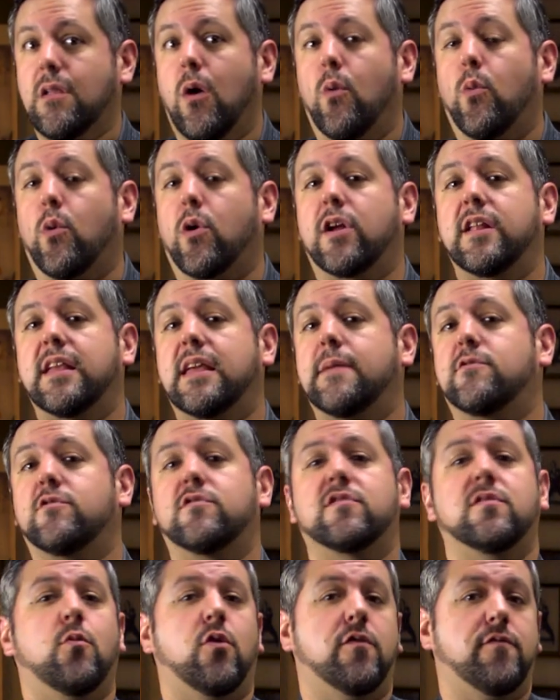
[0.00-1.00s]
We're going to keep doing
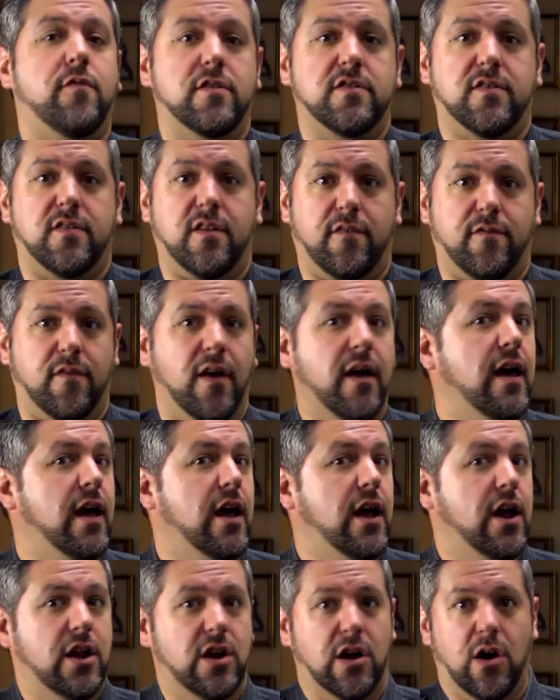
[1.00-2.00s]
some more fun stuff.
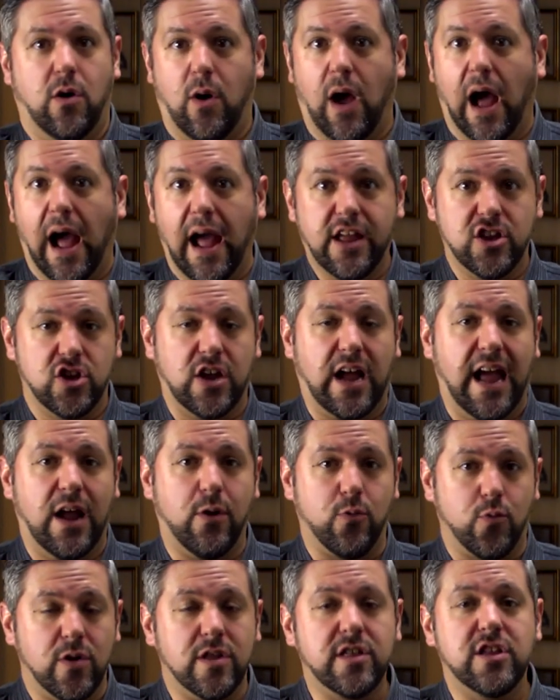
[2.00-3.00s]
You know, I
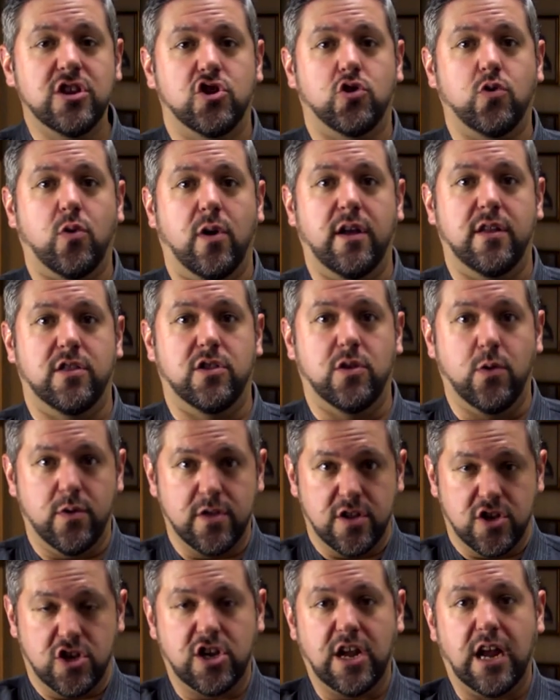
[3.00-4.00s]
really enjoy doing
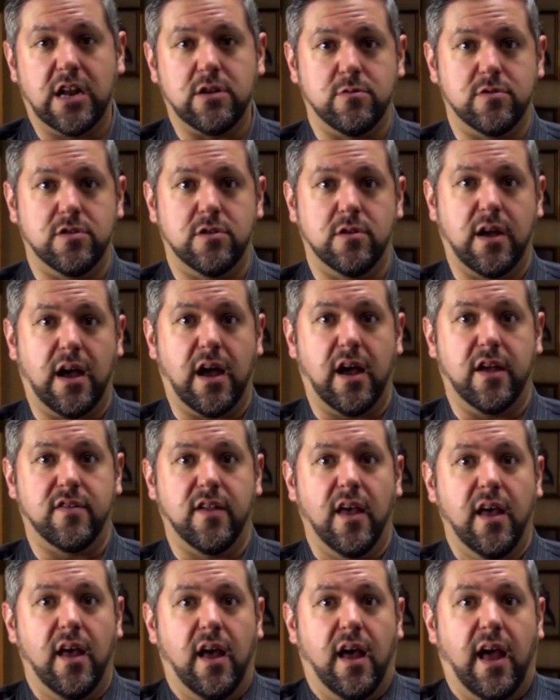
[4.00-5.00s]
this channel with you guys,
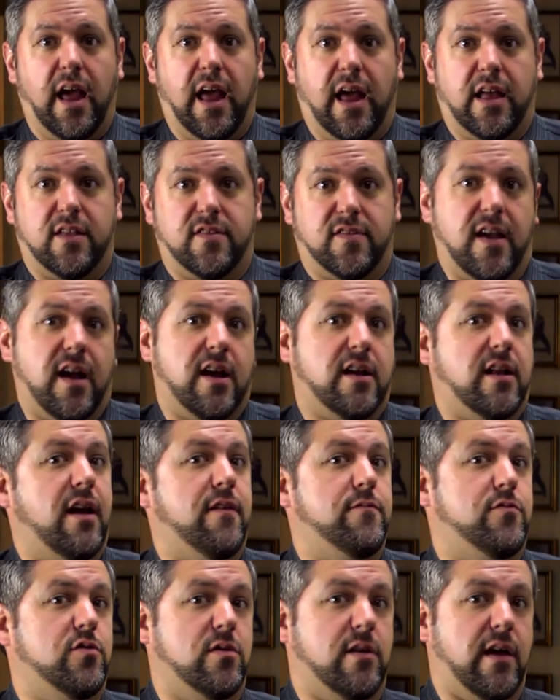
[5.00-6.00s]
and Zach and
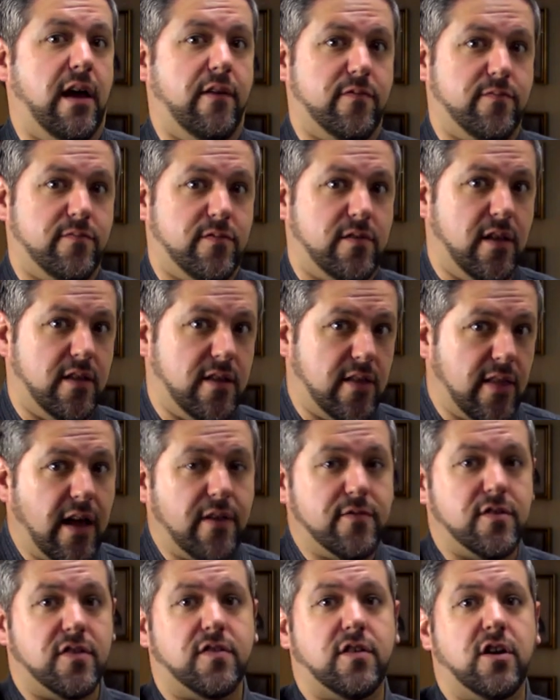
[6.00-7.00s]
I have done a lot
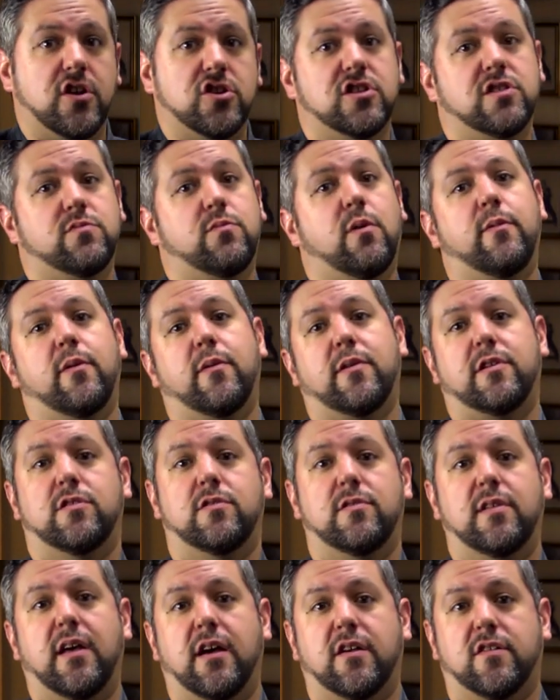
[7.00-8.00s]
of discussions on what we want to do
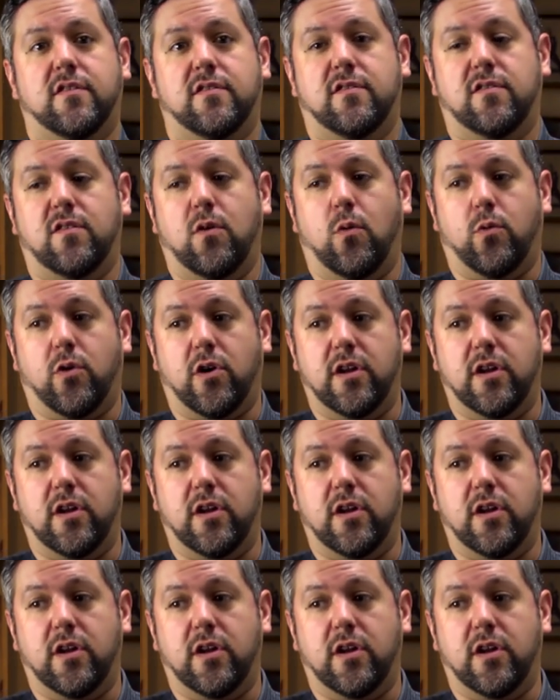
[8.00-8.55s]
next. So we're